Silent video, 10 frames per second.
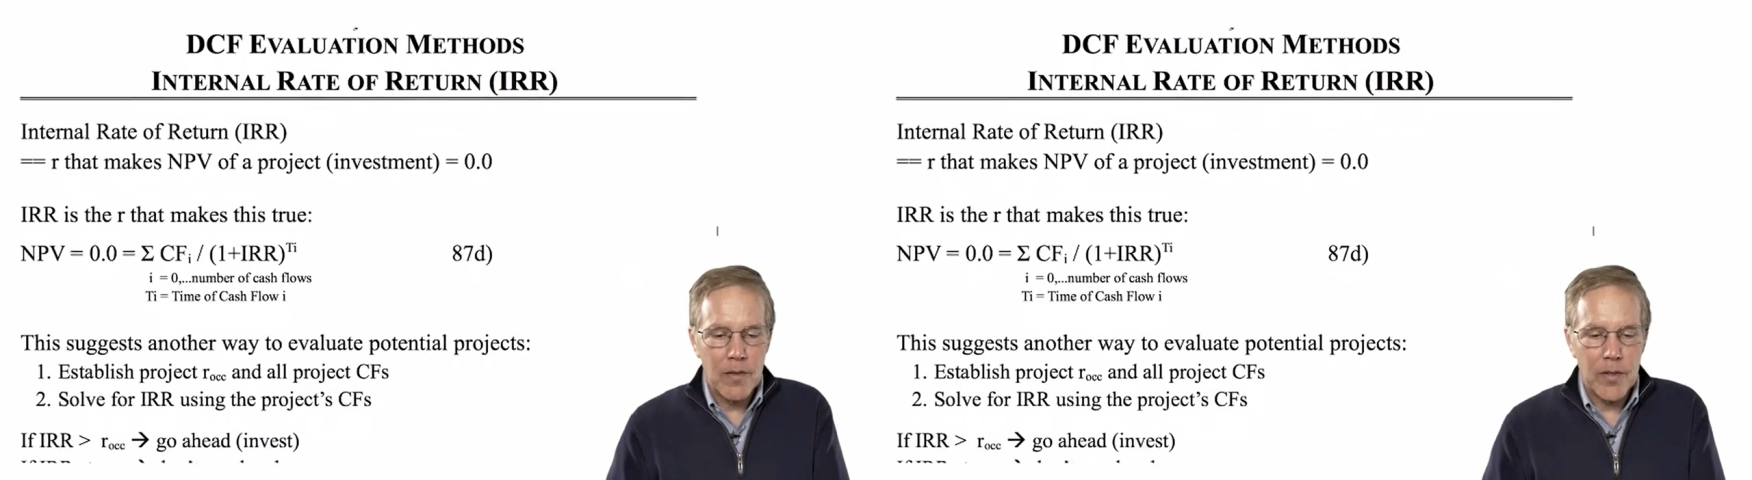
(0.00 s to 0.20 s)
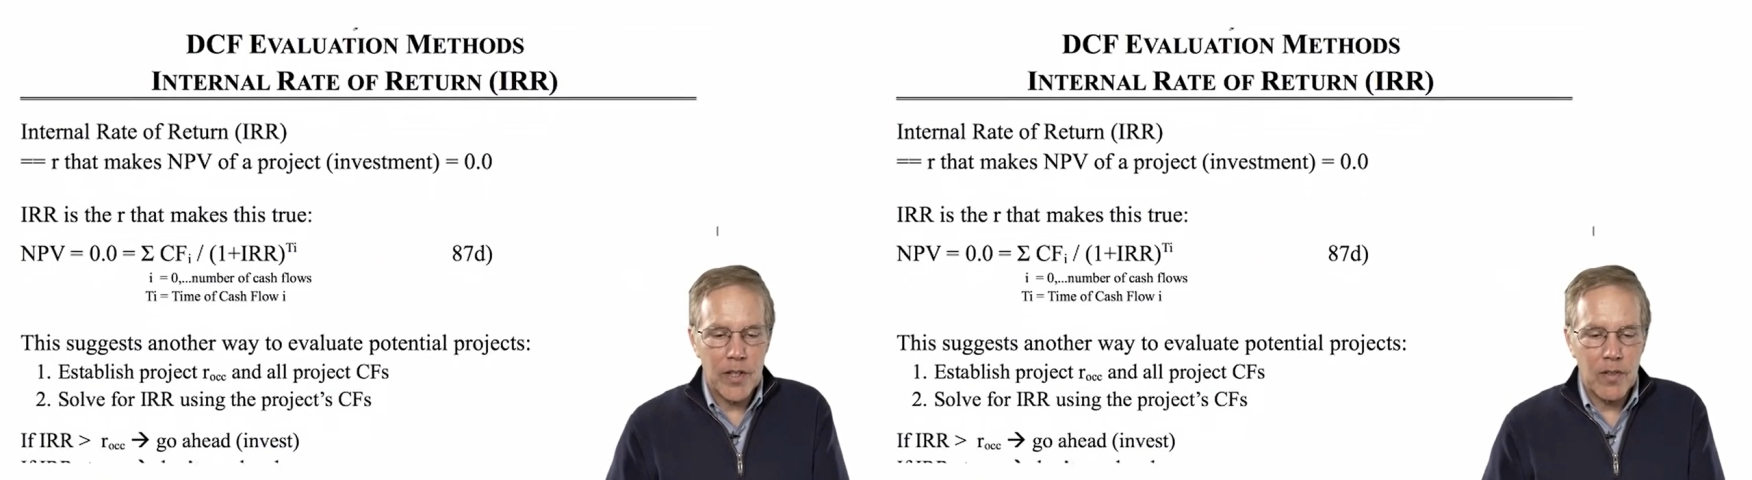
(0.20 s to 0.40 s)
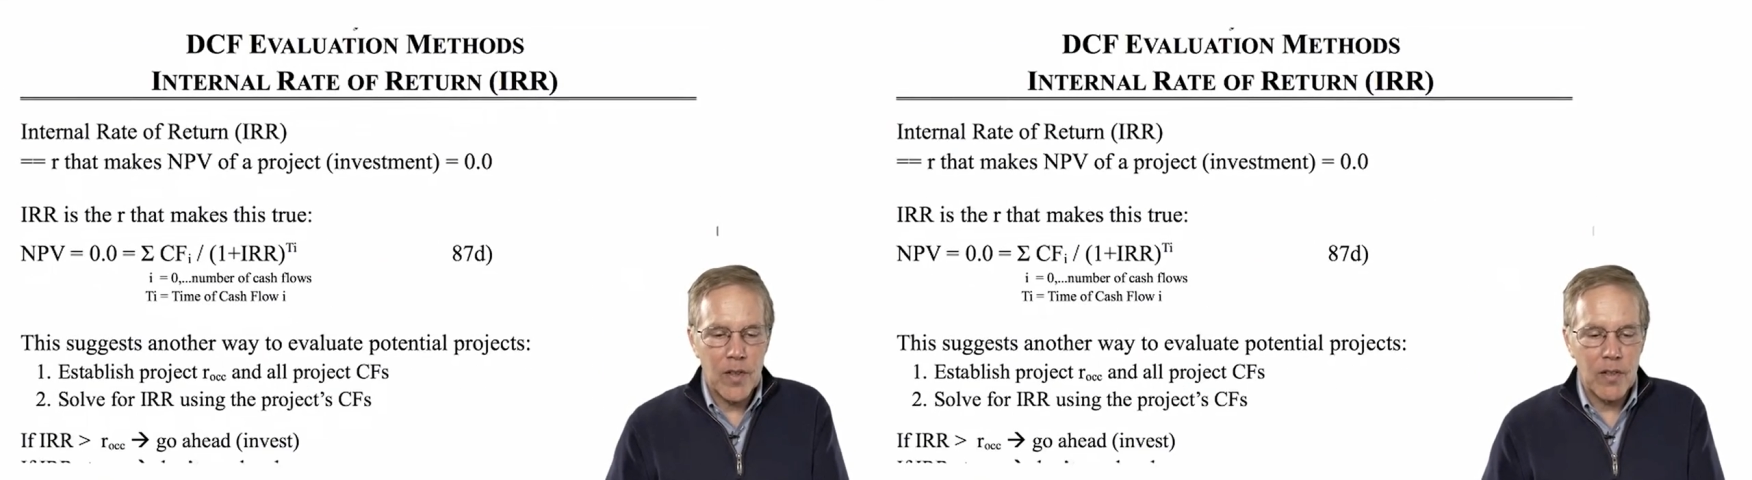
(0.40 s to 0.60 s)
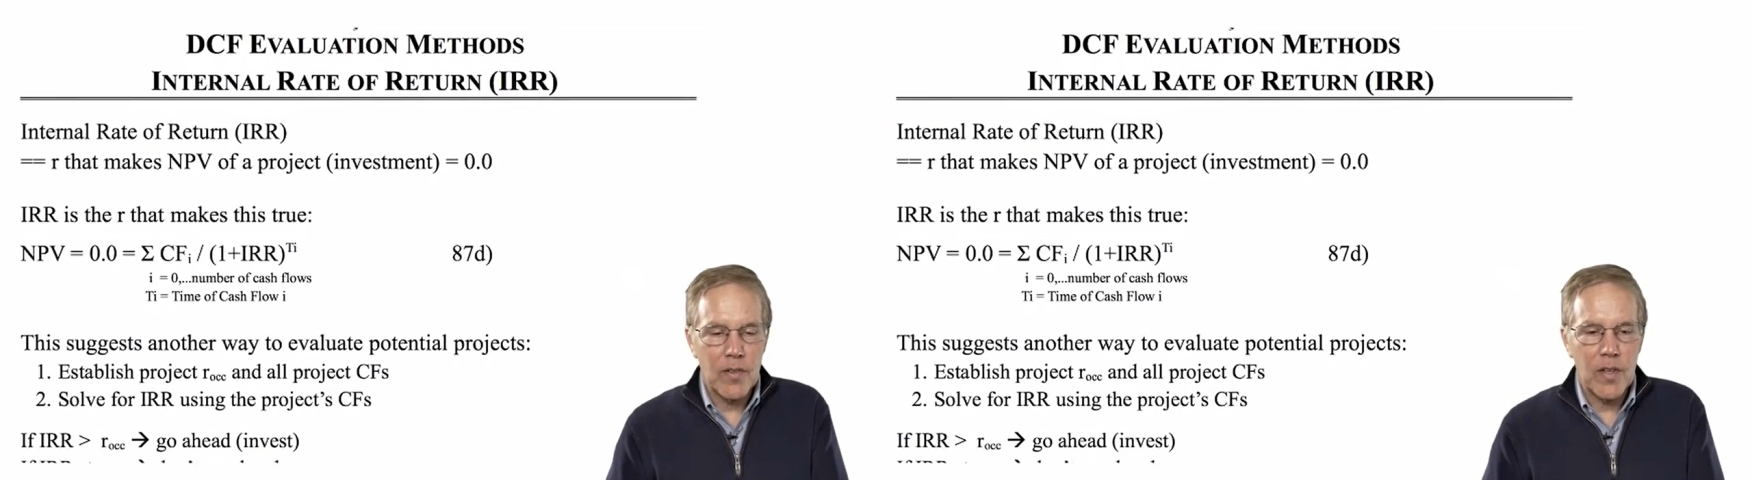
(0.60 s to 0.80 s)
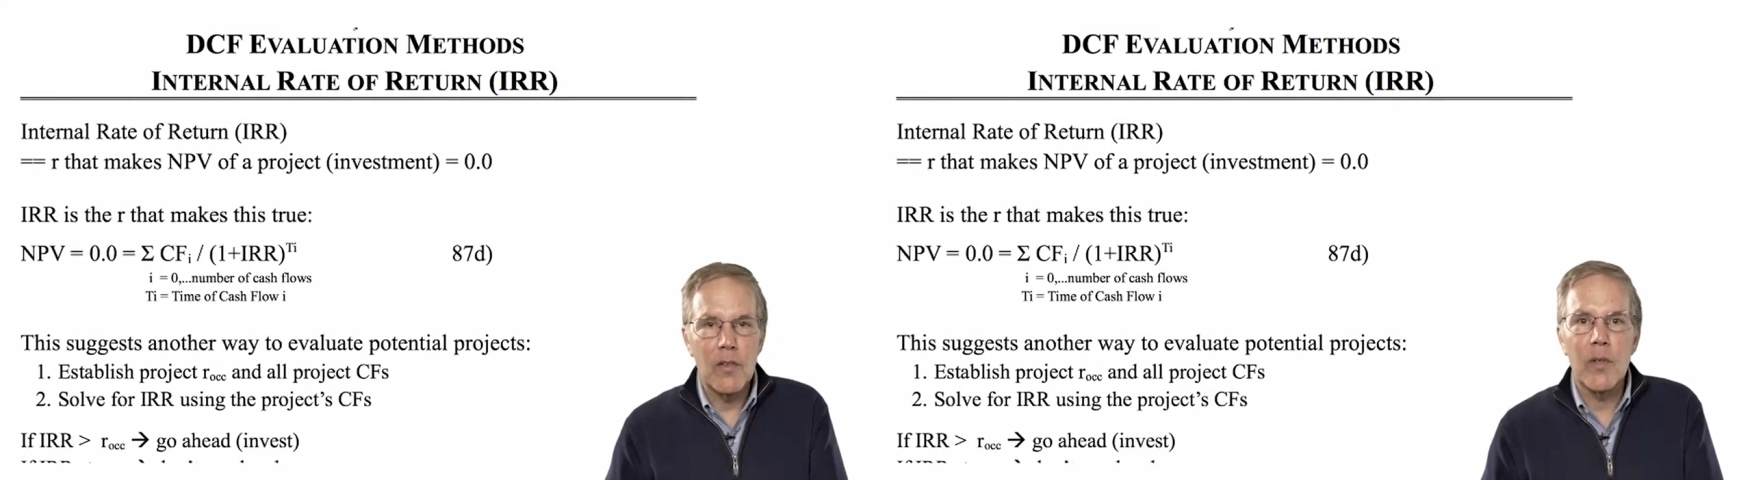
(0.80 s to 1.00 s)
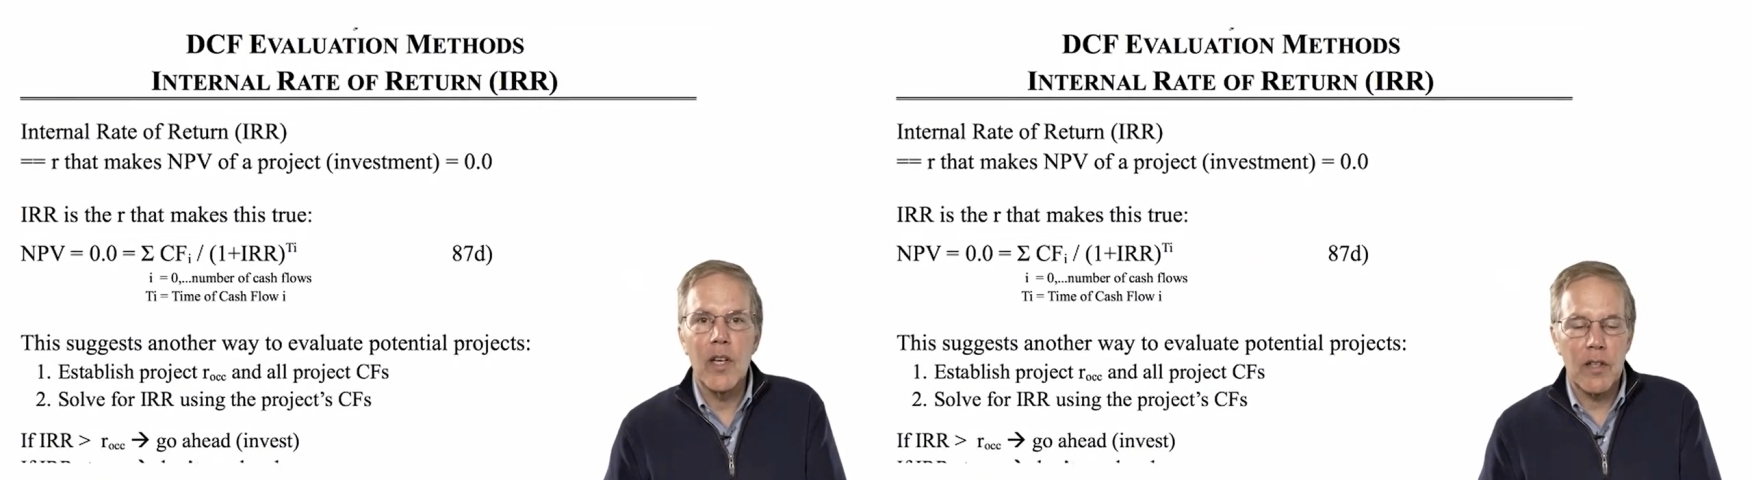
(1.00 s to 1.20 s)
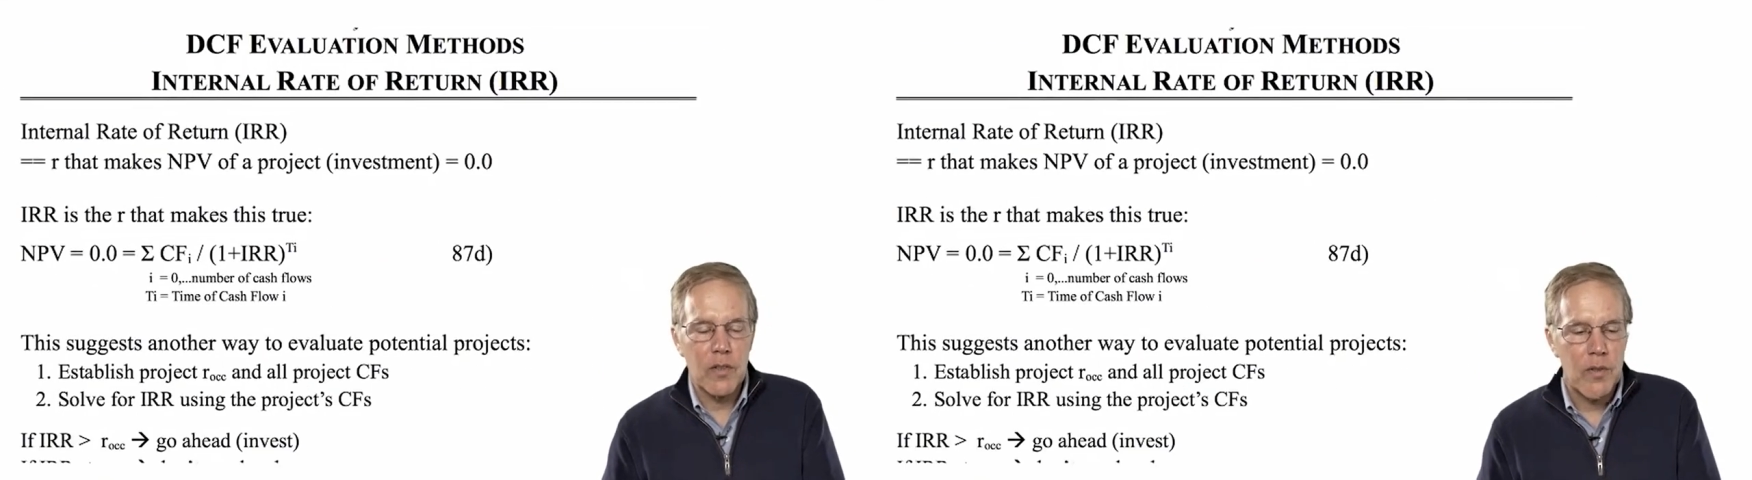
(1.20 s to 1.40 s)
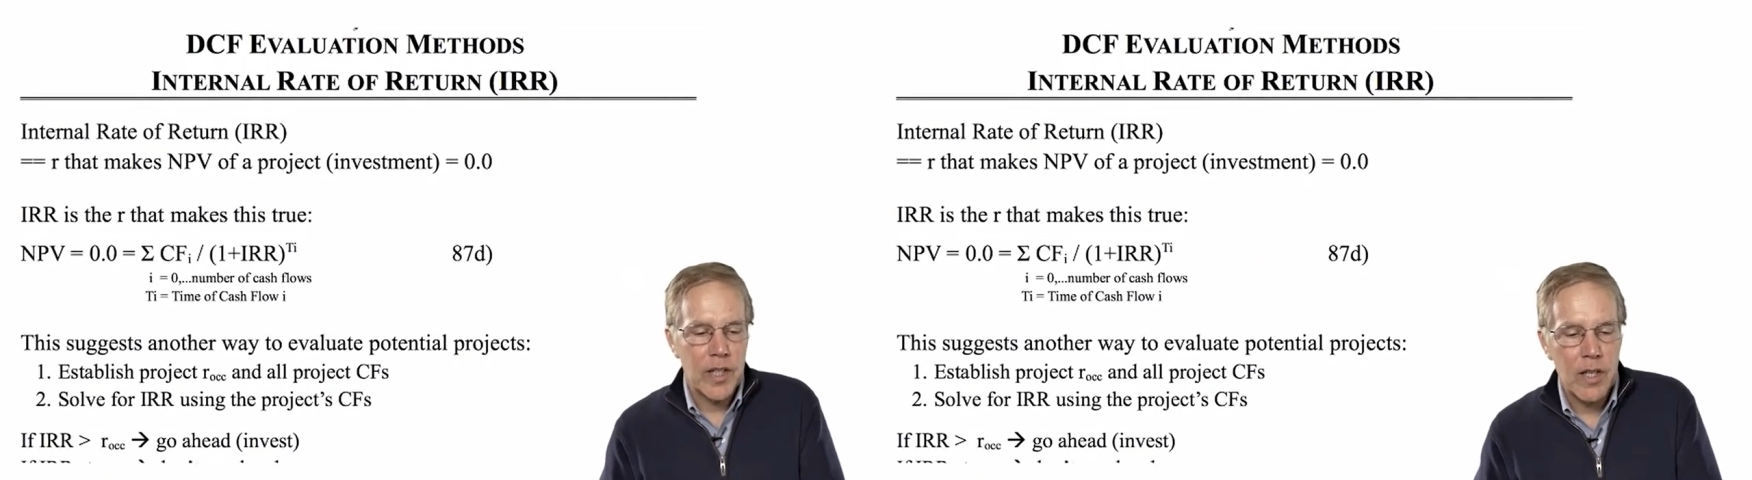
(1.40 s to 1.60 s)
for this in this
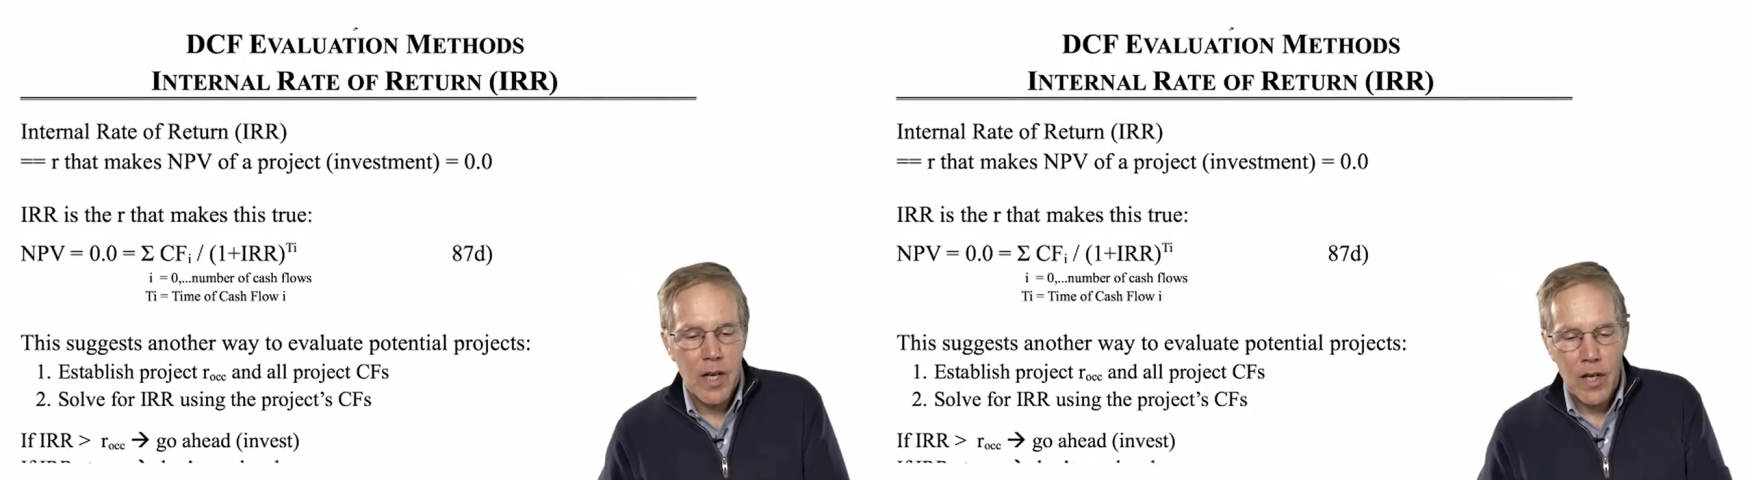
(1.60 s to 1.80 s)
introductory